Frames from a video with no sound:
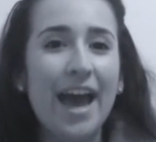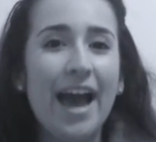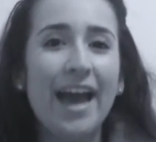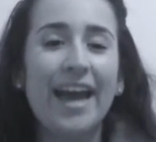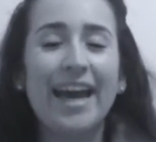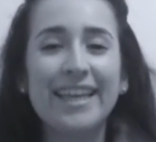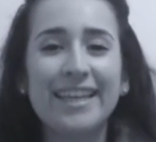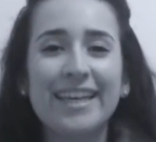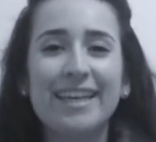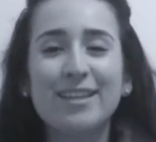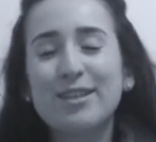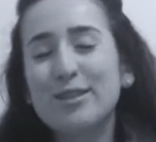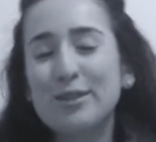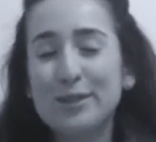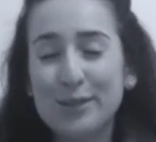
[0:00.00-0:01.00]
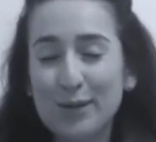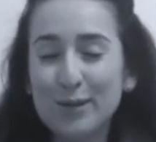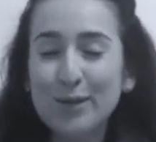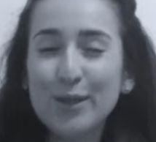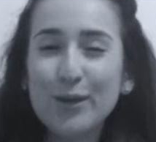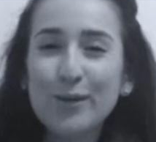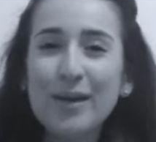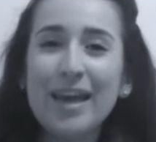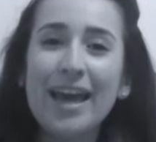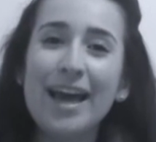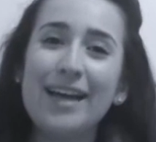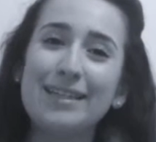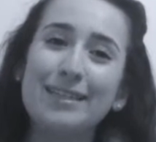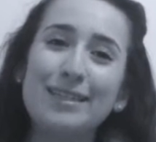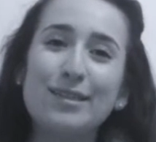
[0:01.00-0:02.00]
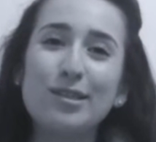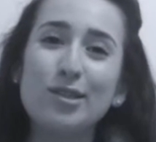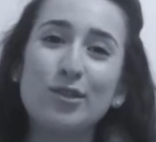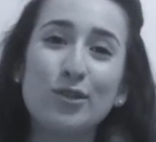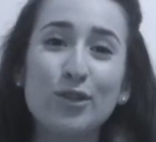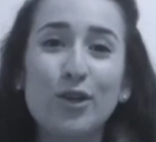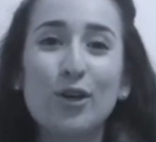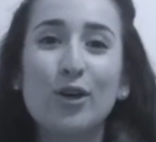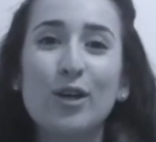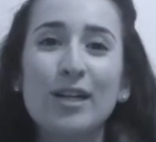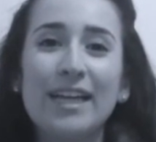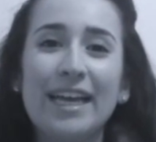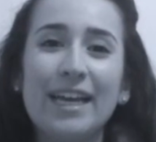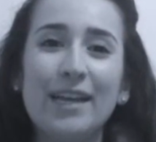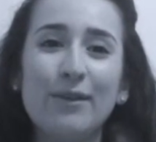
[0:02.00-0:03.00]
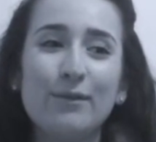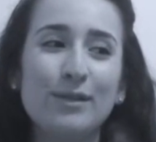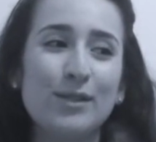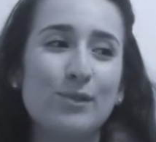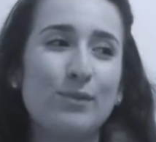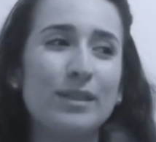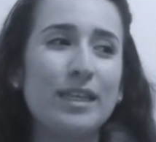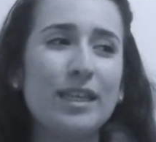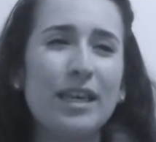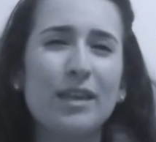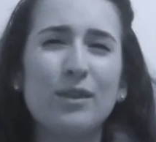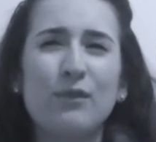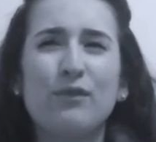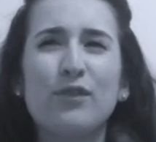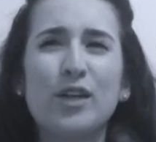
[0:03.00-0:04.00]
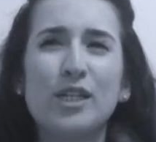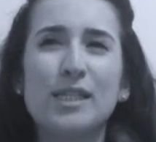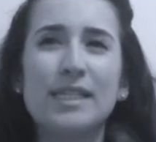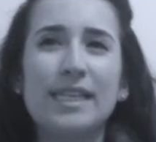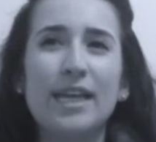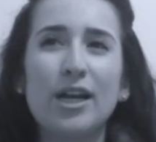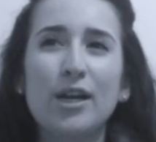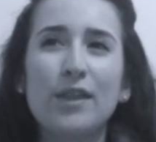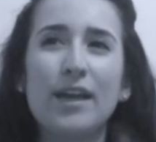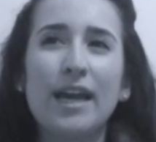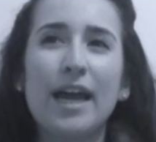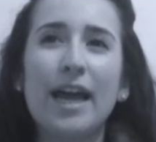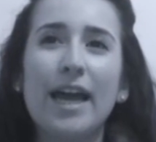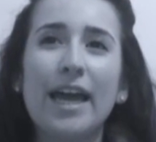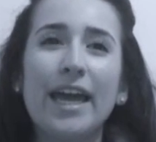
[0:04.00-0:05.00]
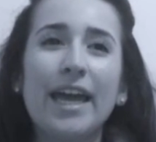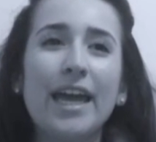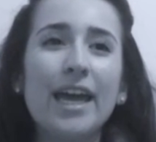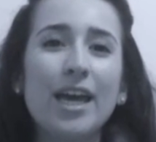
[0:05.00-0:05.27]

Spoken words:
I had like a little solo as like a little girl, and it was really like the first year that I